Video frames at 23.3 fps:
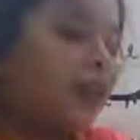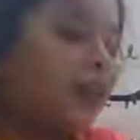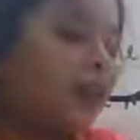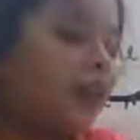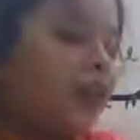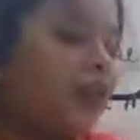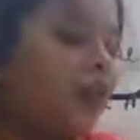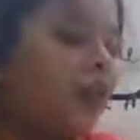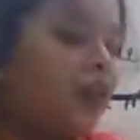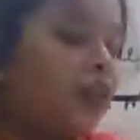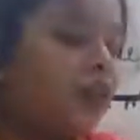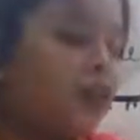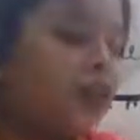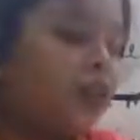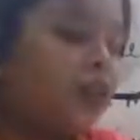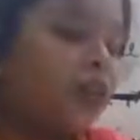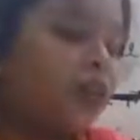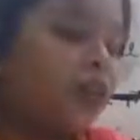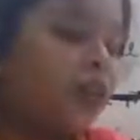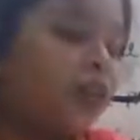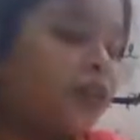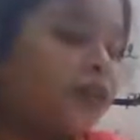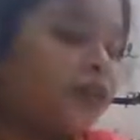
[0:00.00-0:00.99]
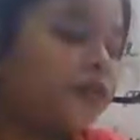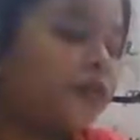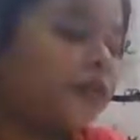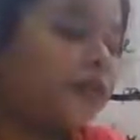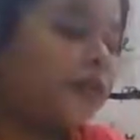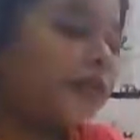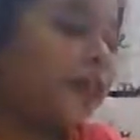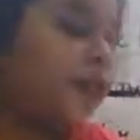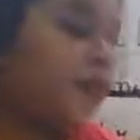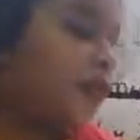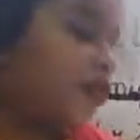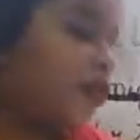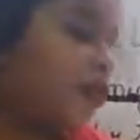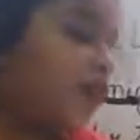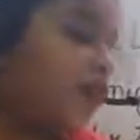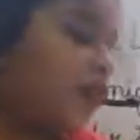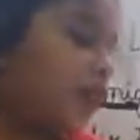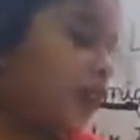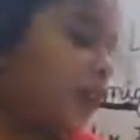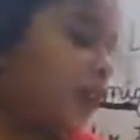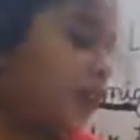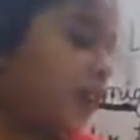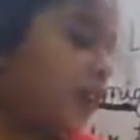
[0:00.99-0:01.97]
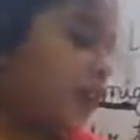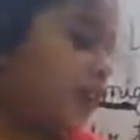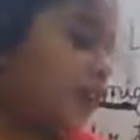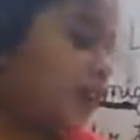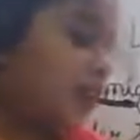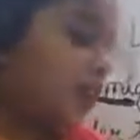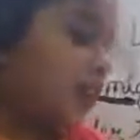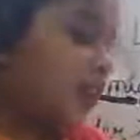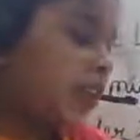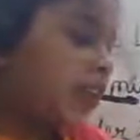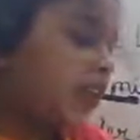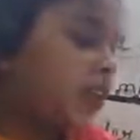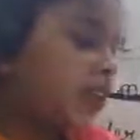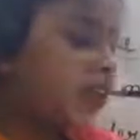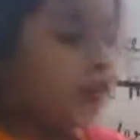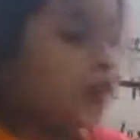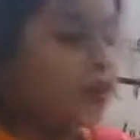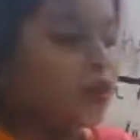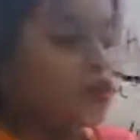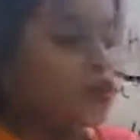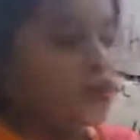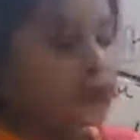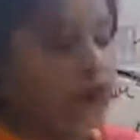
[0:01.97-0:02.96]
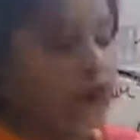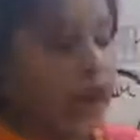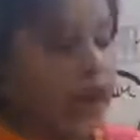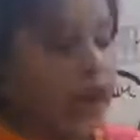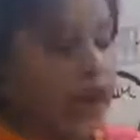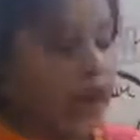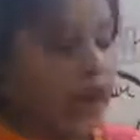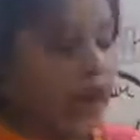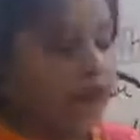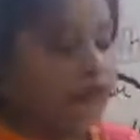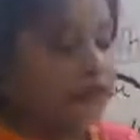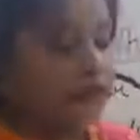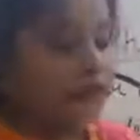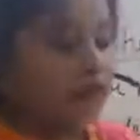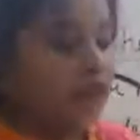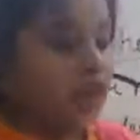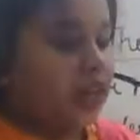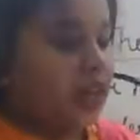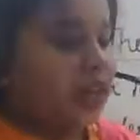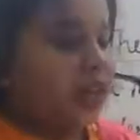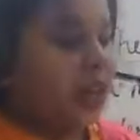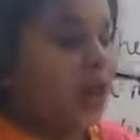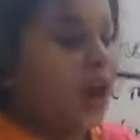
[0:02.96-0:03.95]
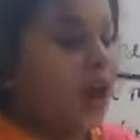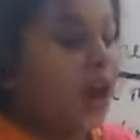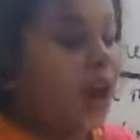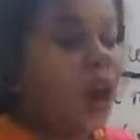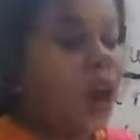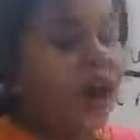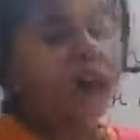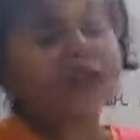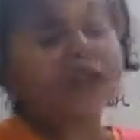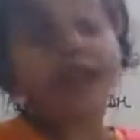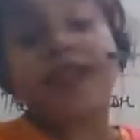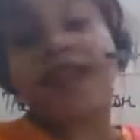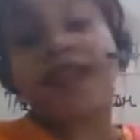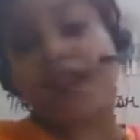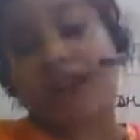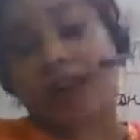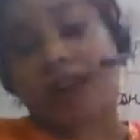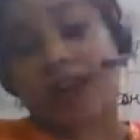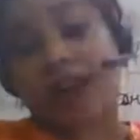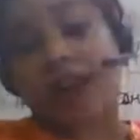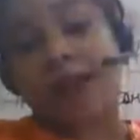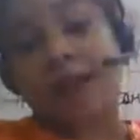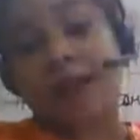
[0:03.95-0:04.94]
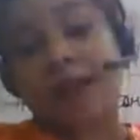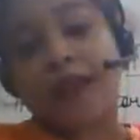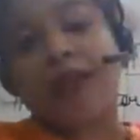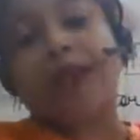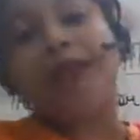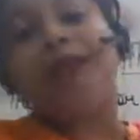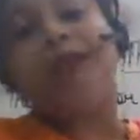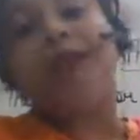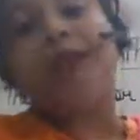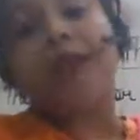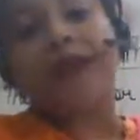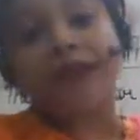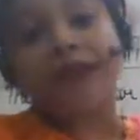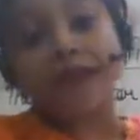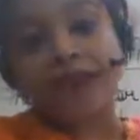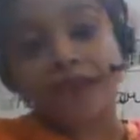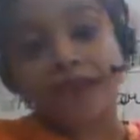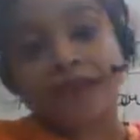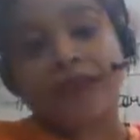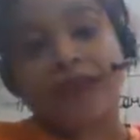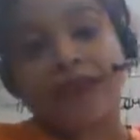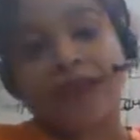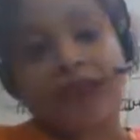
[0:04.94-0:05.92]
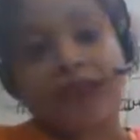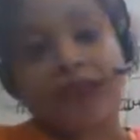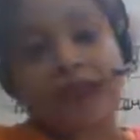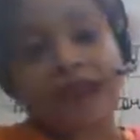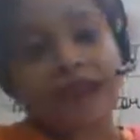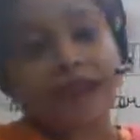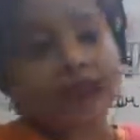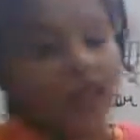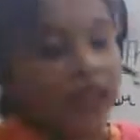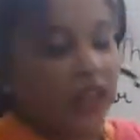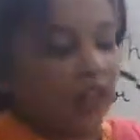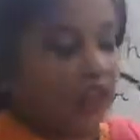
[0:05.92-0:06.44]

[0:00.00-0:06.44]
Lord of the universe, he would have a hard time believing it.